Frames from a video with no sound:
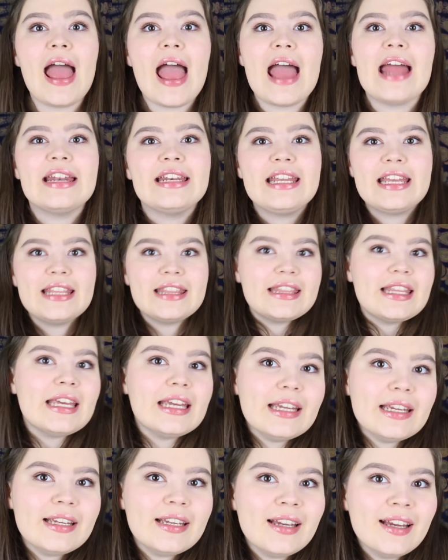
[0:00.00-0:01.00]

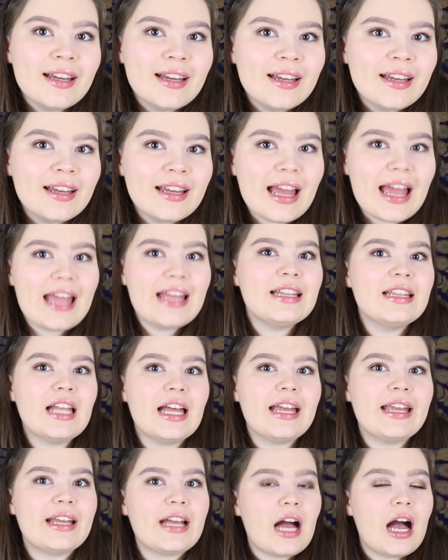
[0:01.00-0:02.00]
anything in
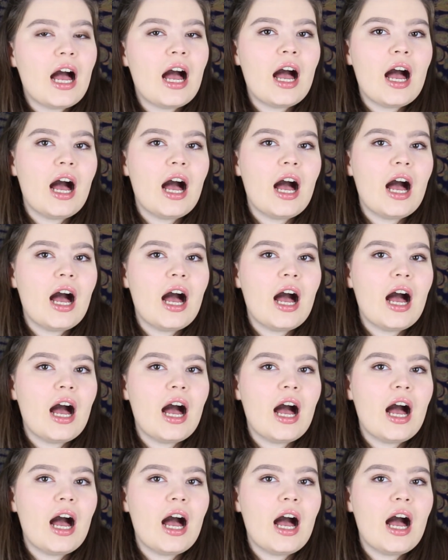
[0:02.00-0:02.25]
like